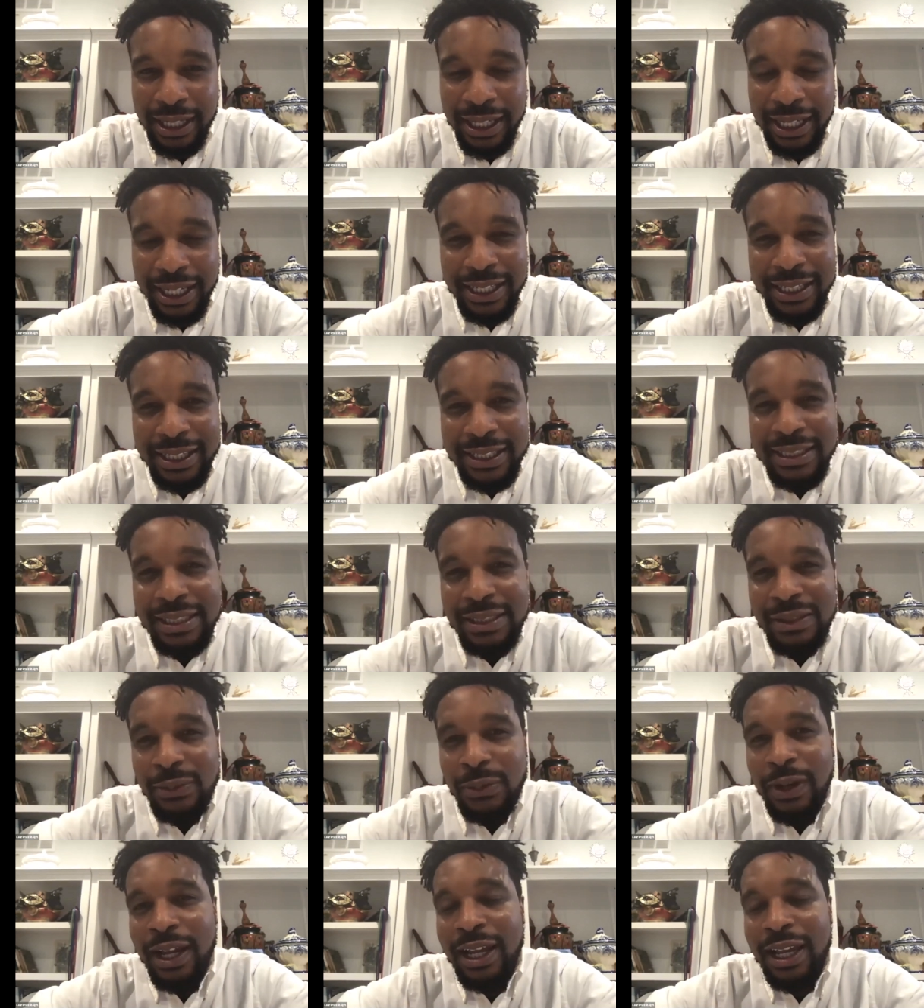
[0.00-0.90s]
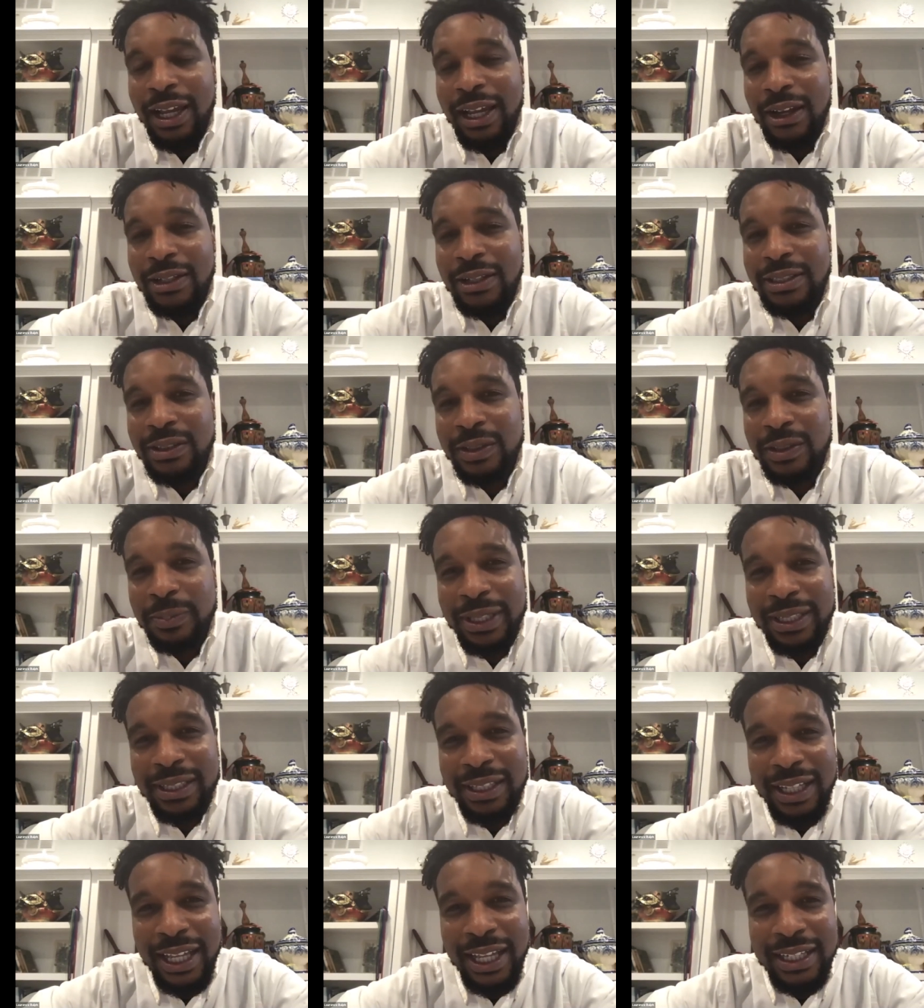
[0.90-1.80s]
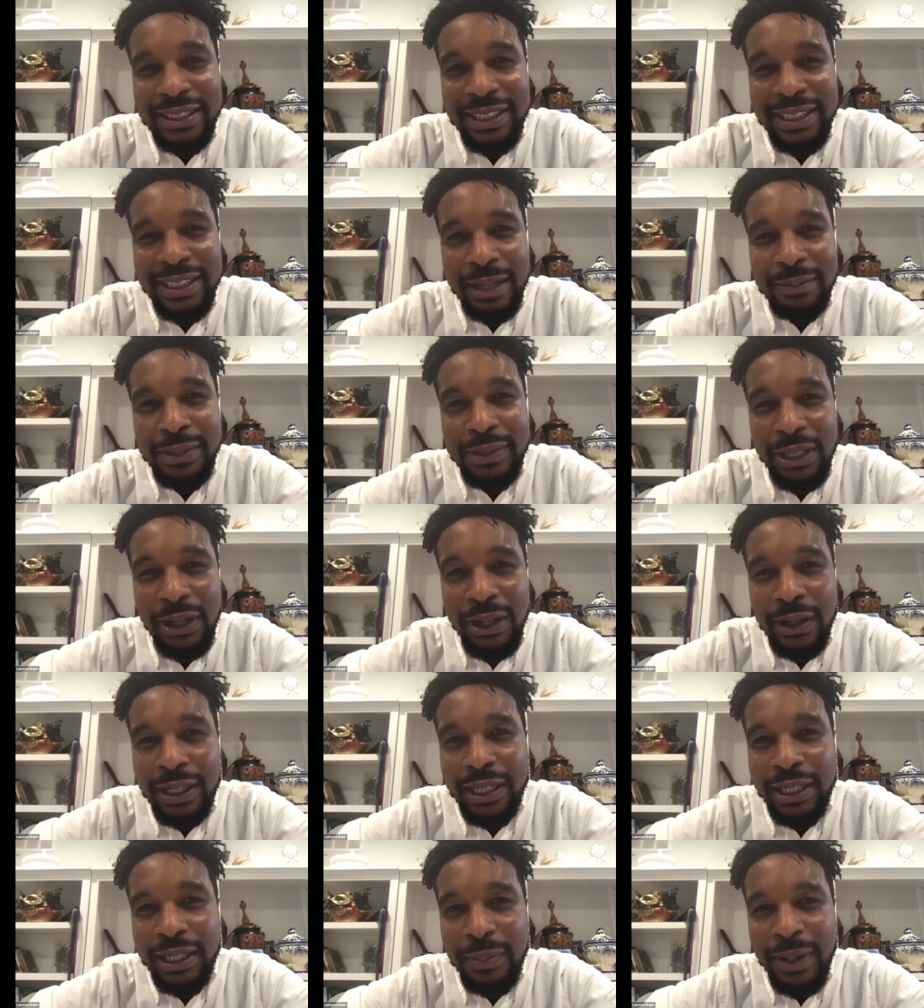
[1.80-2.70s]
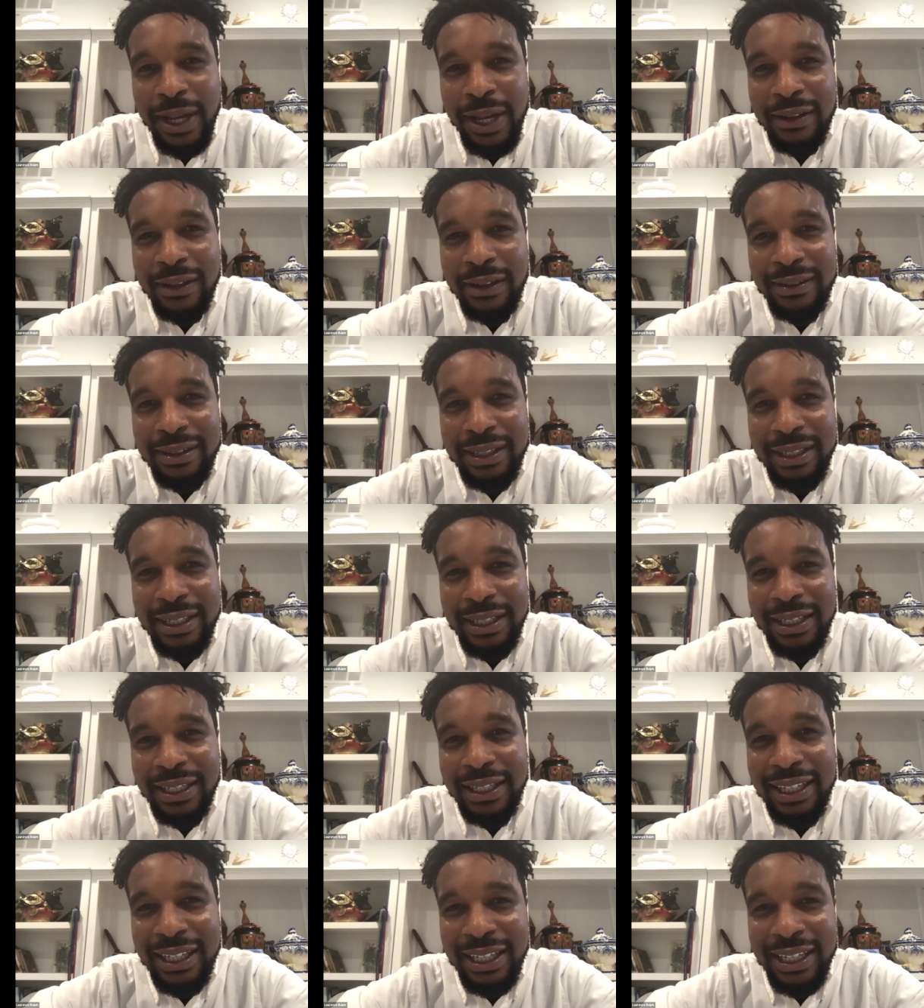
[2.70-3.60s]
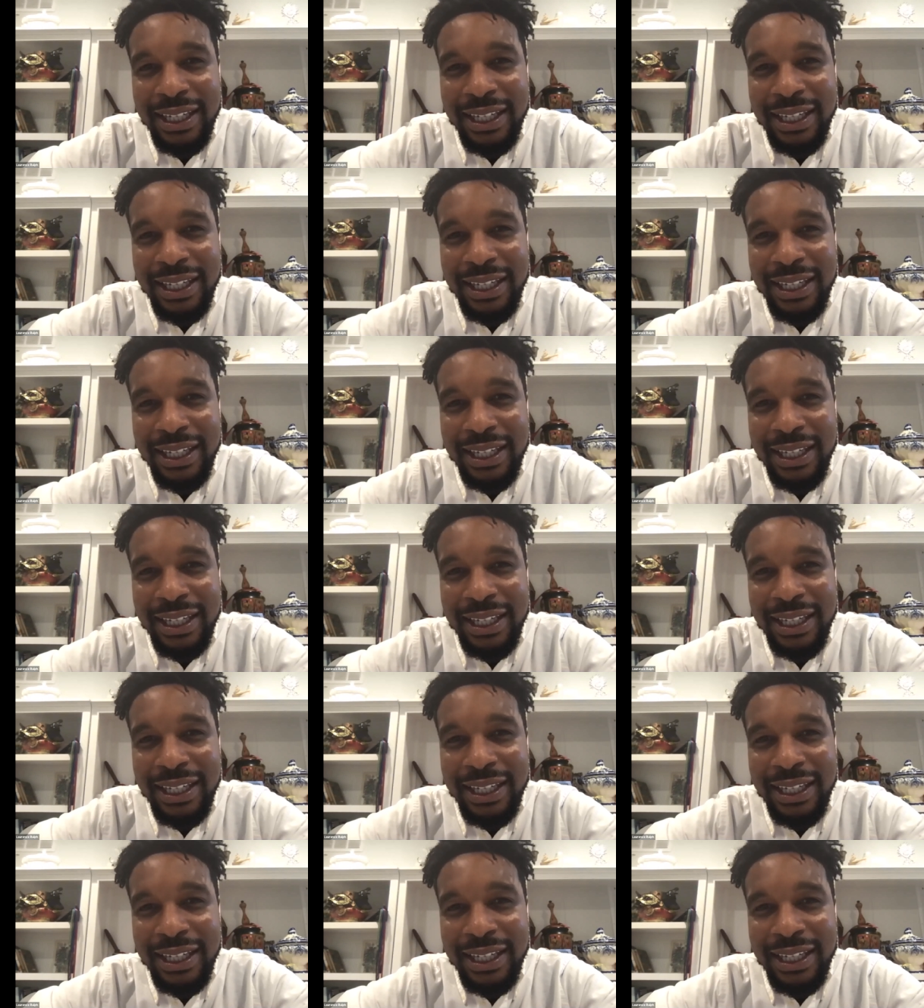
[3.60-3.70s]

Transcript: And this is why I also spend a lot of time talking about the